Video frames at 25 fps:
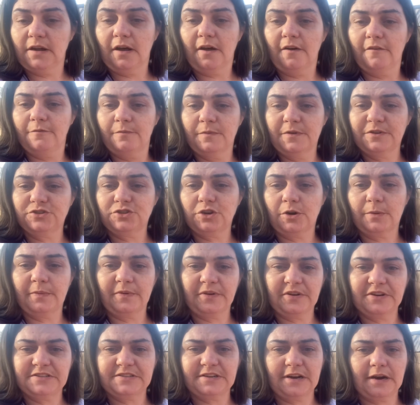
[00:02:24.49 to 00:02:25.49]
off my
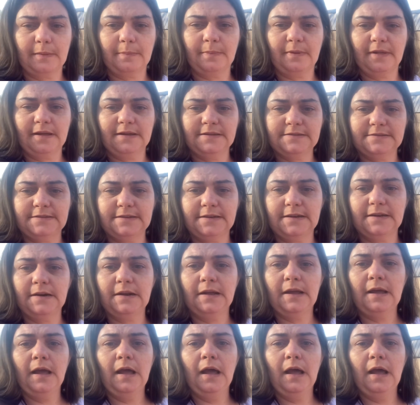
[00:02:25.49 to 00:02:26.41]
strawberries that I planted.